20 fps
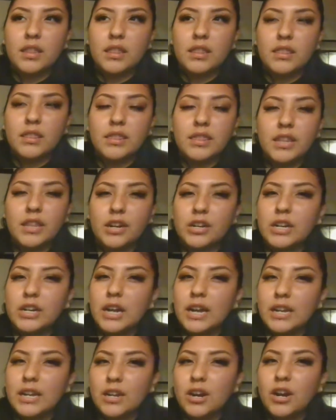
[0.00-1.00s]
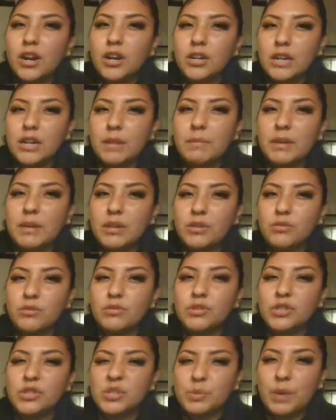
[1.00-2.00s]
they're kind of hard. They make you
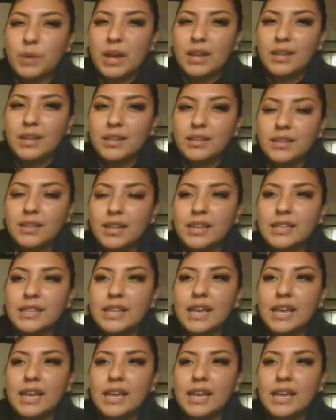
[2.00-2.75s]
sweat. Like